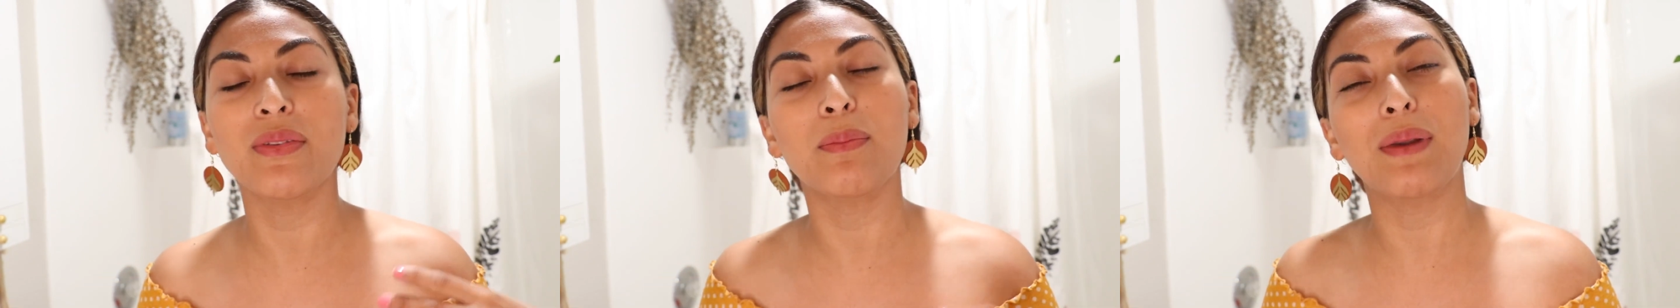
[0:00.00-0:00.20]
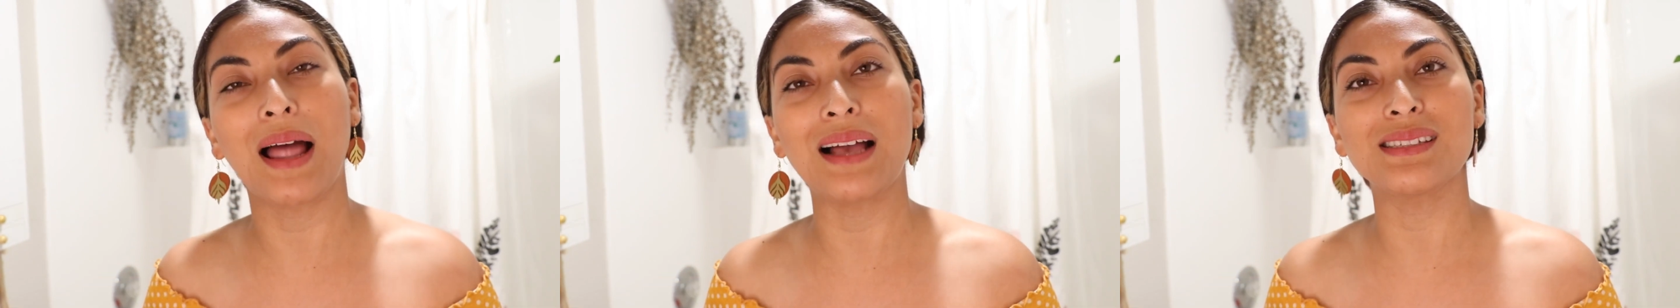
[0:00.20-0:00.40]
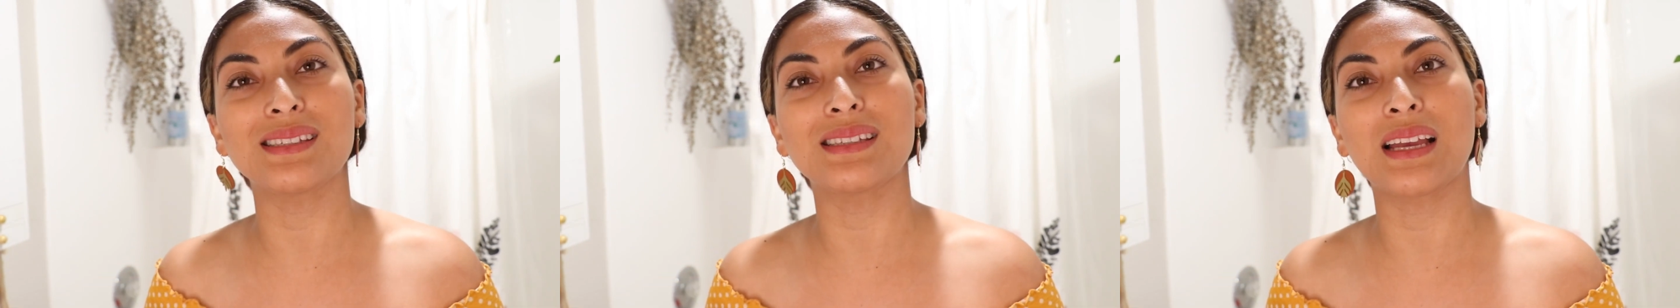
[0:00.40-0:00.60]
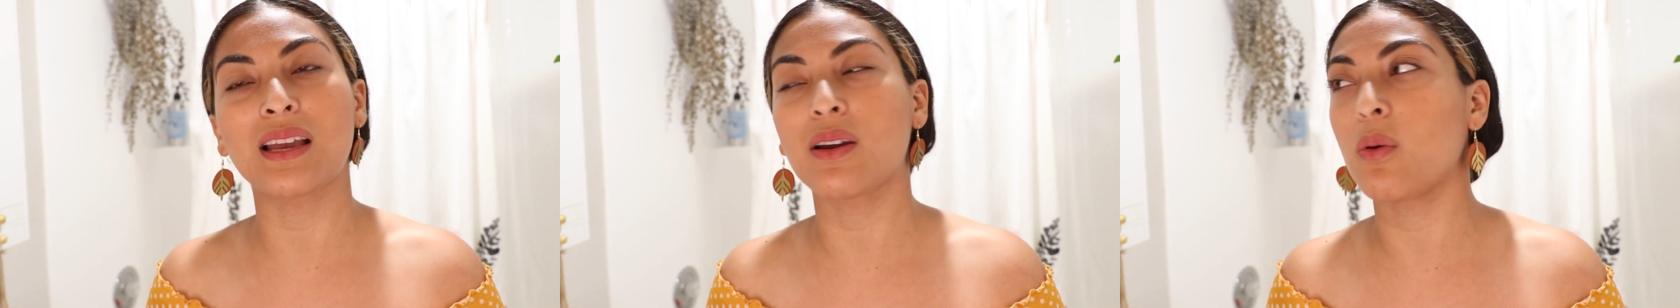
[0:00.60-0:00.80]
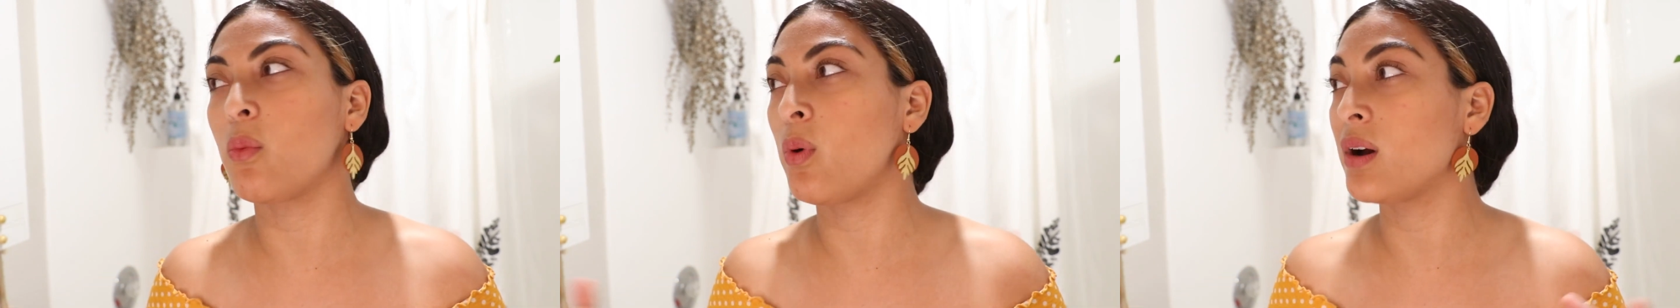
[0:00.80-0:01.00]
the
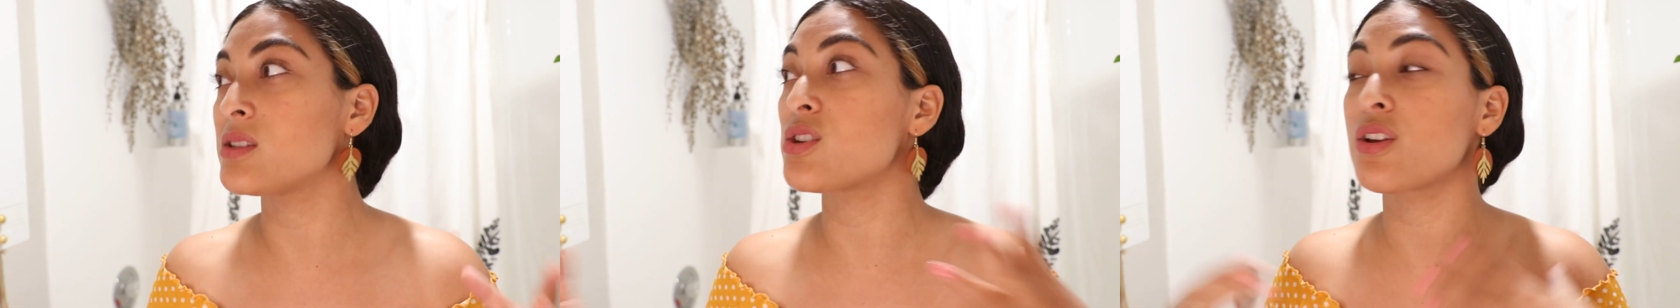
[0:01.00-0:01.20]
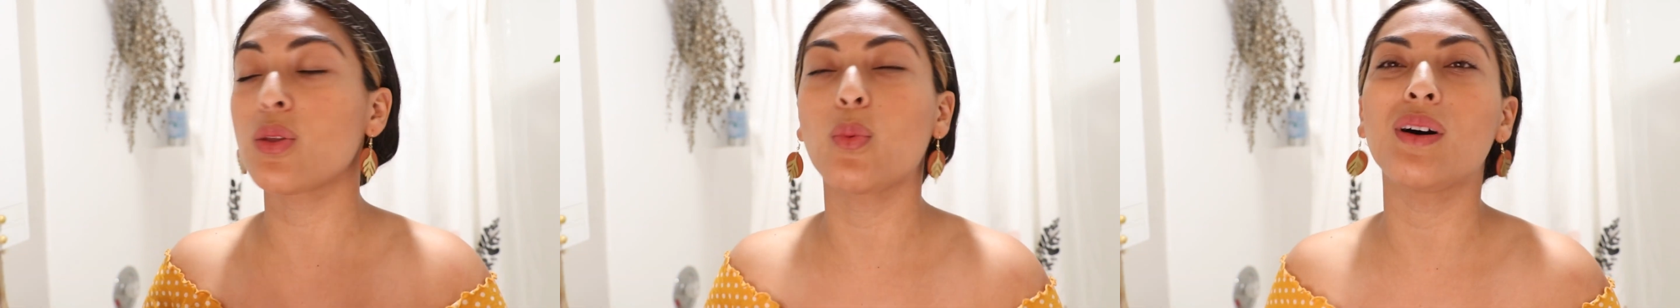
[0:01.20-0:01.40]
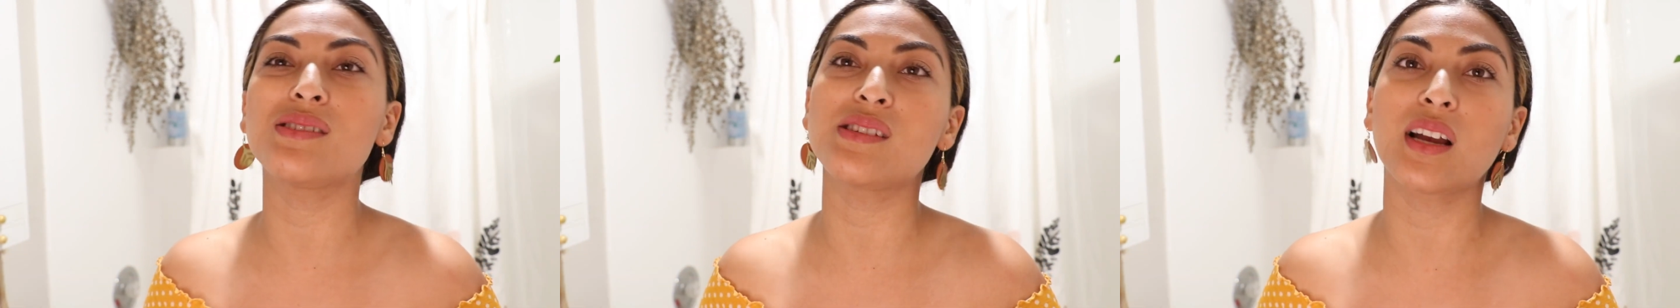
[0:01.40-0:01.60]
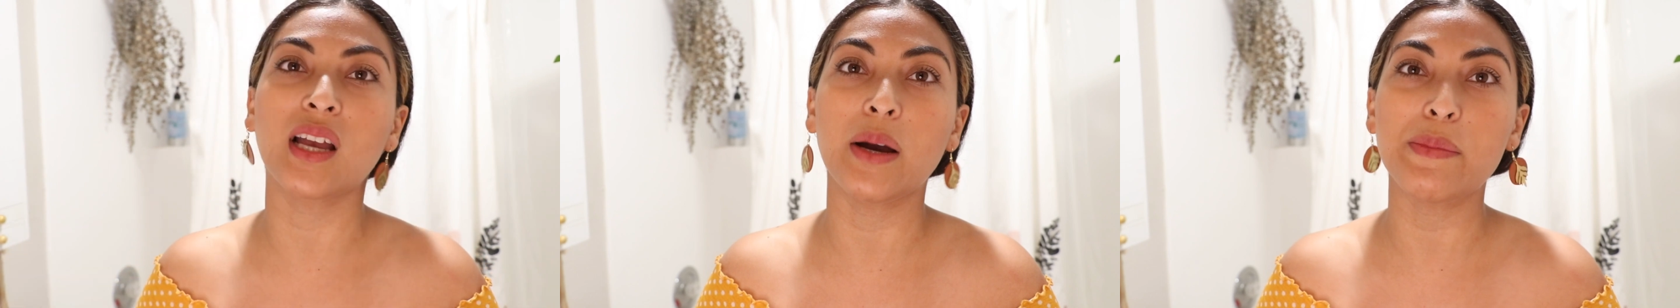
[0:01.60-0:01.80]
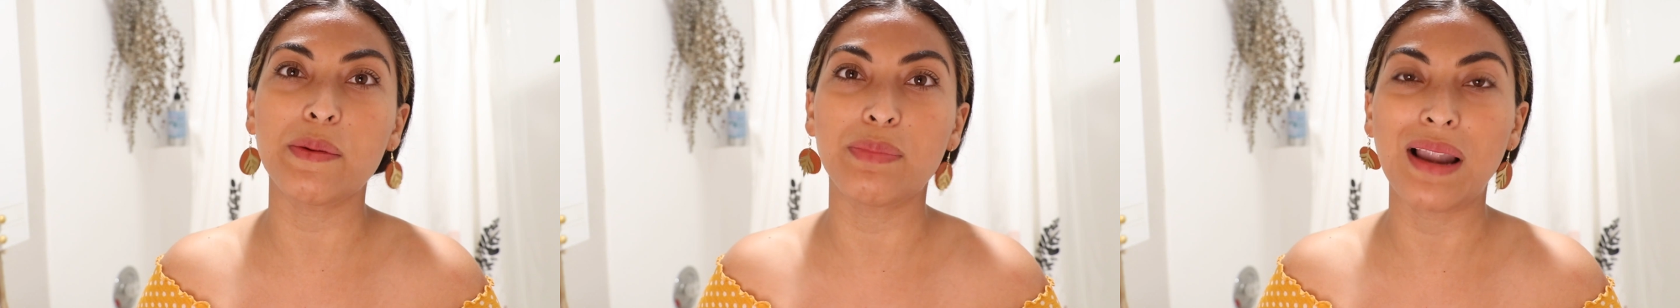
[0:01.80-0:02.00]
plastic ones or the ones that
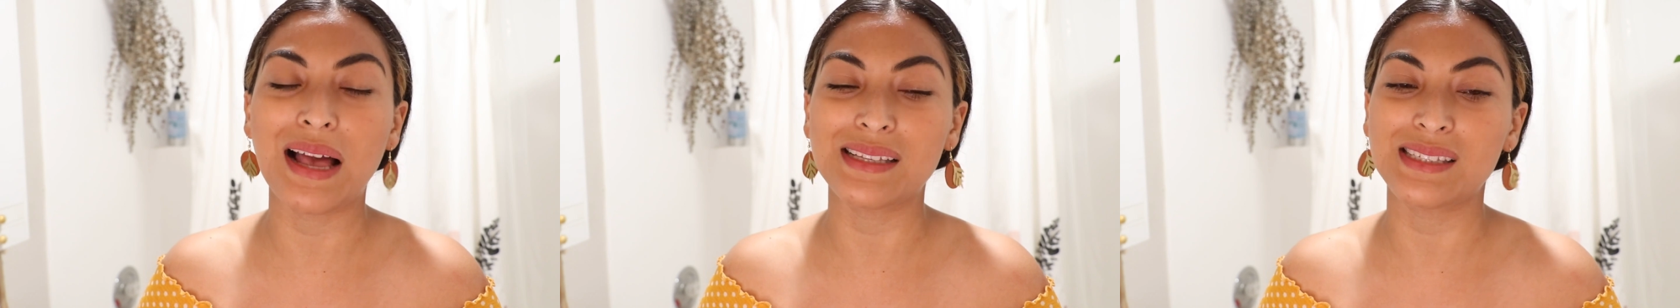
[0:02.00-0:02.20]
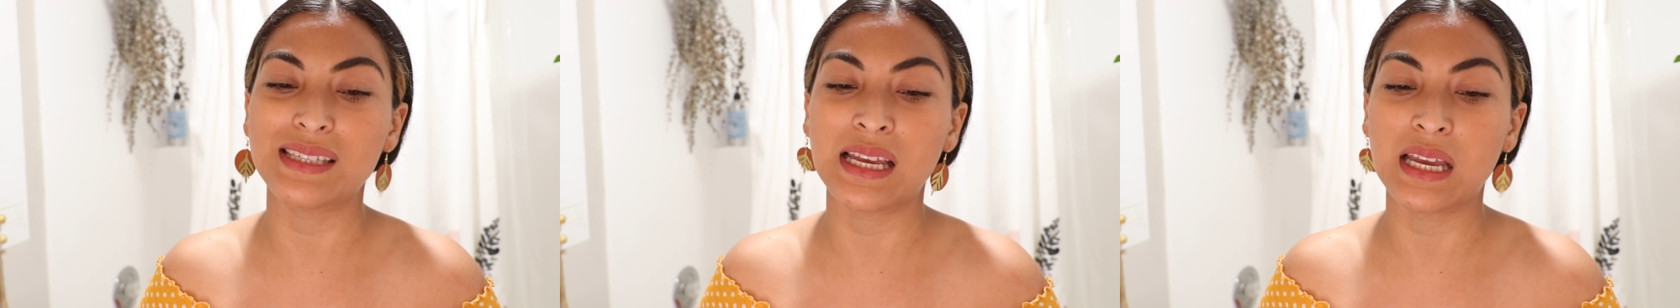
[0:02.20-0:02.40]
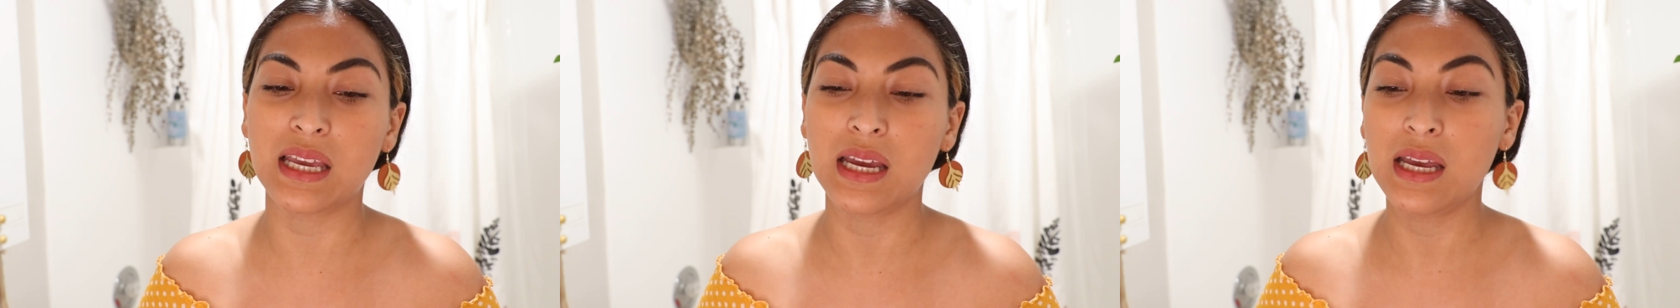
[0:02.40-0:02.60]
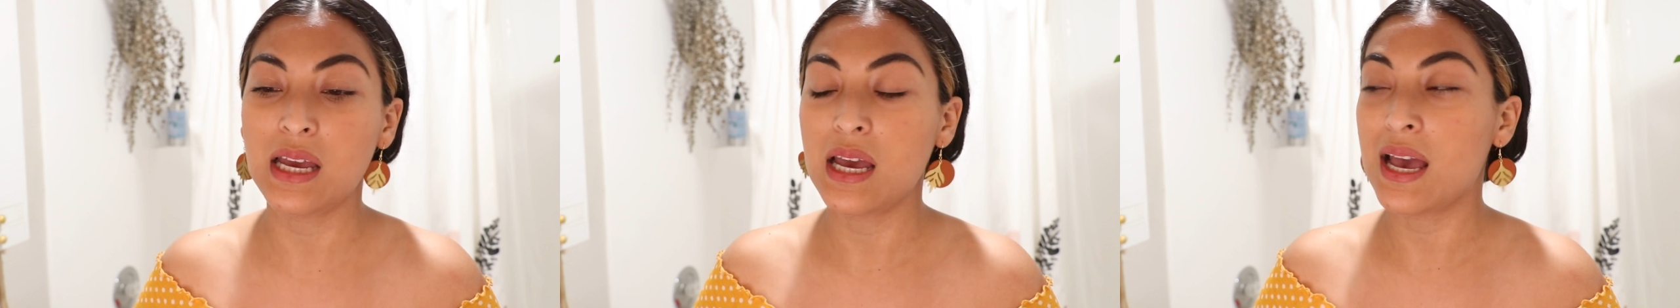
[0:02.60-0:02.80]
come in plastic.